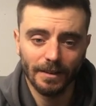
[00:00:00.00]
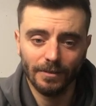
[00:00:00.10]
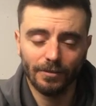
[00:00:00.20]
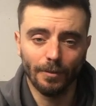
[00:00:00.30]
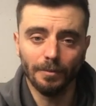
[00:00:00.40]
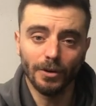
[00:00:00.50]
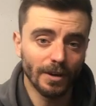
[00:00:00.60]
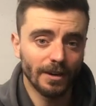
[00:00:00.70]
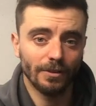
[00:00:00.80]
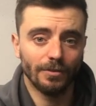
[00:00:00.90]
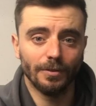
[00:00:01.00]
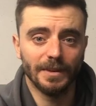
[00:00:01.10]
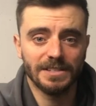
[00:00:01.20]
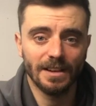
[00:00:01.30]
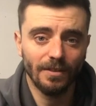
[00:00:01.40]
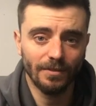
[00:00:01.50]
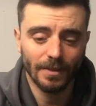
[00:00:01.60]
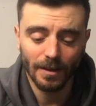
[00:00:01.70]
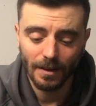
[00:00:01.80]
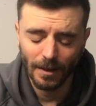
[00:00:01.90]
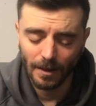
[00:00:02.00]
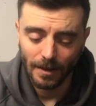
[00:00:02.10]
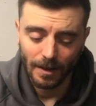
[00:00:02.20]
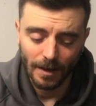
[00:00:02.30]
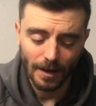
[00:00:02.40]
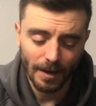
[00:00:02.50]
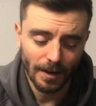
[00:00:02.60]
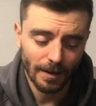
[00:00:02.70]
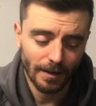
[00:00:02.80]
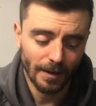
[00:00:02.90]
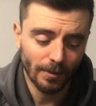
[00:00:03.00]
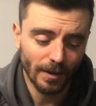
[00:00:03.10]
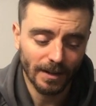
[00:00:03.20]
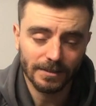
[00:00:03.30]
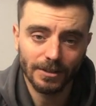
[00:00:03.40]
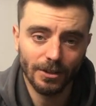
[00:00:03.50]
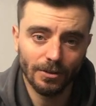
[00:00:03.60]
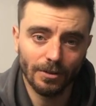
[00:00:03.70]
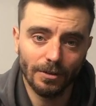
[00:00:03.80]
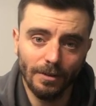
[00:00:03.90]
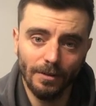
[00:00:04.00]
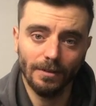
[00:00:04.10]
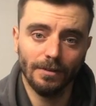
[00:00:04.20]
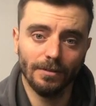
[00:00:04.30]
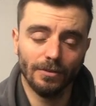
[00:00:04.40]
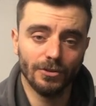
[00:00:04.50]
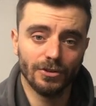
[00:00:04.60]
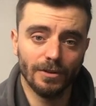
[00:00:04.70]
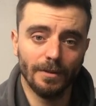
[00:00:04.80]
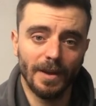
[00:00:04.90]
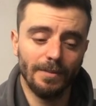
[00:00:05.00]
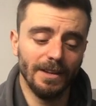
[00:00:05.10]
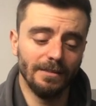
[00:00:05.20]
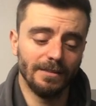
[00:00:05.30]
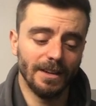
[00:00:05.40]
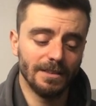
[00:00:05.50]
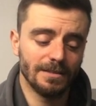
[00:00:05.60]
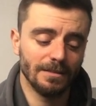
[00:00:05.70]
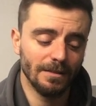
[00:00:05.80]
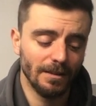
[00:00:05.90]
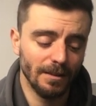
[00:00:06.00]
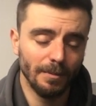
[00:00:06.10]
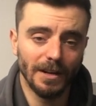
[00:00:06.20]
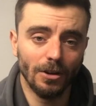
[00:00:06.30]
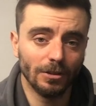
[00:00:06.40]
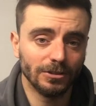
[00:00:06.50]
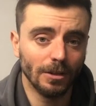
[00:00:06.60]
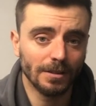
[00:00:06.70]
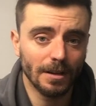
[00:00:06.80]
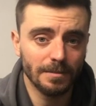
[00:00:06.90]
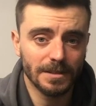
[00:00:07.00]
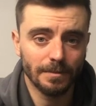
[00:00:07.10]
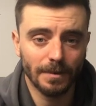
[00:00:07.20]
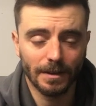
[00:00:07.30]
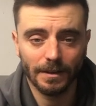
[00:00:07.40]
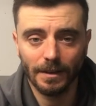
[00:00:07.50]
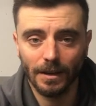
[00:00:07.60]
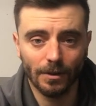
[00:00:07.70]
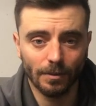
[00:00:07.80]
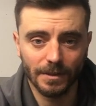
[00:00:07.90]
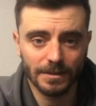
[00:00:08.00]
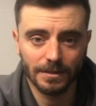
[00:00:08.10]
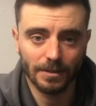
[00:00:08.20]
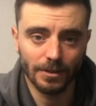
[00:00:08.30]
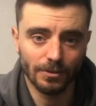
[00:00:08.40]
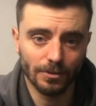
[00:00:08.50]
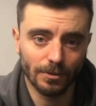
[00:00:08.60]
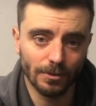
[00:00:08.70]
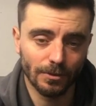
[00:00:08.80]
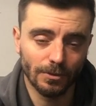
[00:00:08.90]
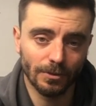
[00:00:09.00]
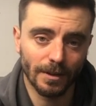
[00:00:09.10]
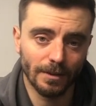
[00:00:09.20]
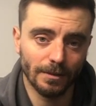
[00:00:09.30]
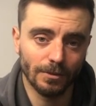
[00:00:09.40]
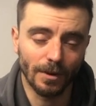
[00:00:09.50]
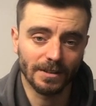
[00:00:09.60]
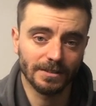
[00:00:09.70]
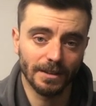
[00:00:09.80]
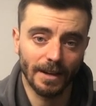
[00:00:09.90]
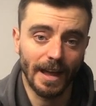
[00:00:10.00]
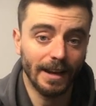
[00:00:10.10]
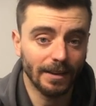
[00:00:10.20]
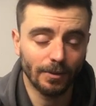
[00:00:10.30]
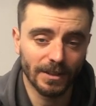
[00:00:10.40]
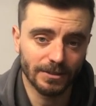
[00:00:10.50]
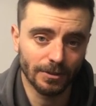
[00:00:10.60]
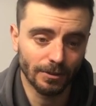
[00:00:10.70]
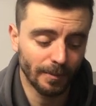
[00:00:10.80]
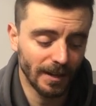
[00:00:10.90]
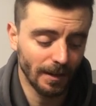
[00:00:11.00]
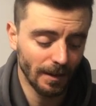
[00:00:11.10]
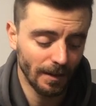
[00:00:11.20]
from Mugen or from myself, and I will answer you for sure. Maybe it takes a little bit long sometimes, but I always try to answer any question you make.